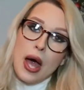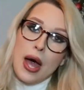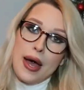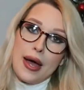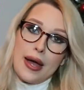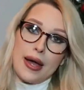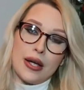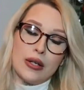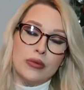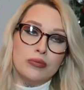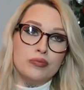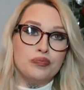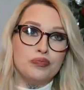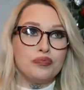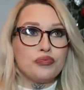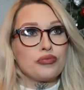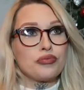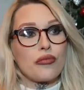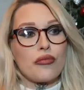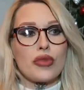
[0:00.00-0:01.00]

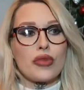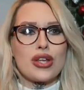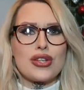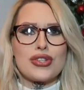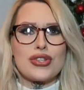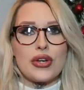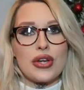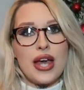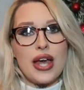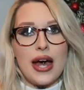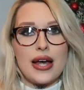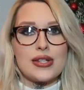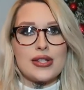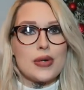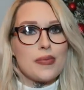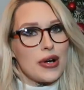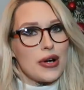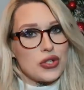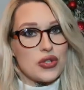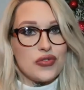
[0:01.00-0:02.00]
Um, so yeah, so
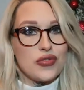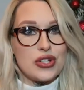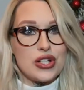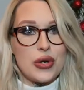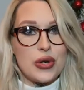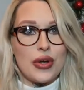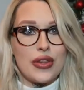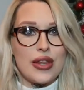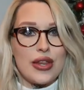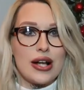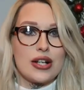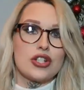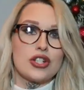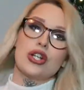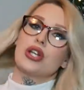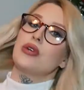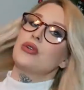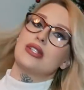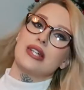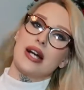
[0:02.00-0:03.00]
I might do a video on that to
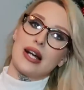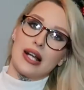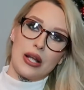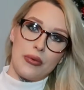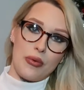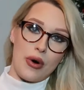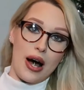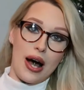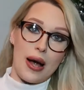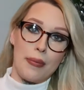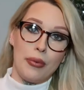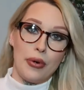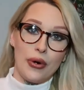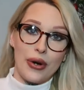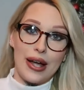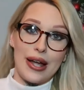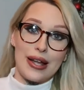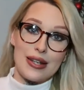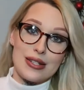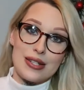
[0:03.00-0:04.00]
show you exactly what I
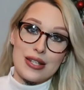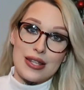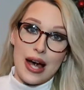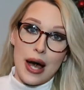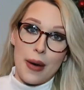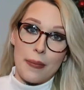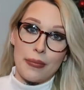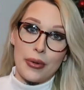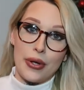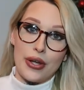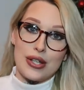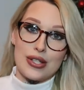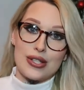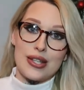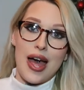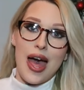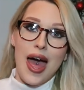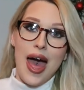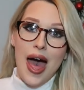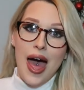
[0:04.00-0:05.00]
put into the hampers
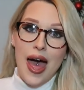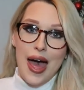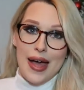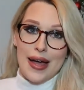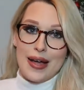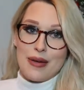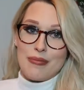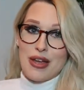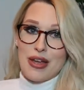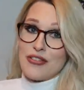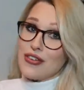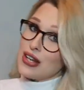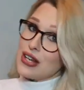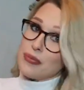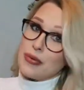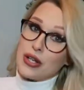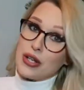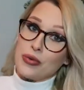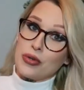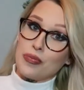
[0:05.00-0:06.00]
um, if
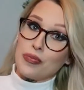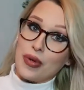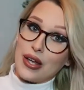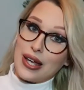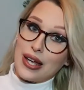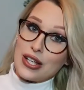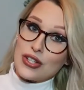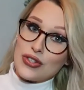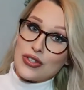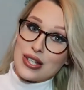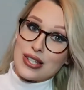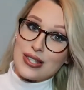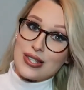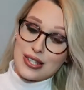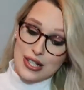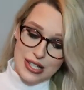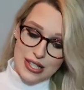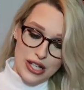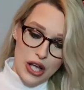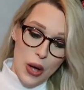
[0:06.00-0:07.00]
anybody would be
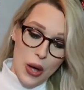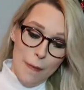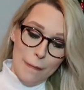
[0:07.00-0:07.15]
interested.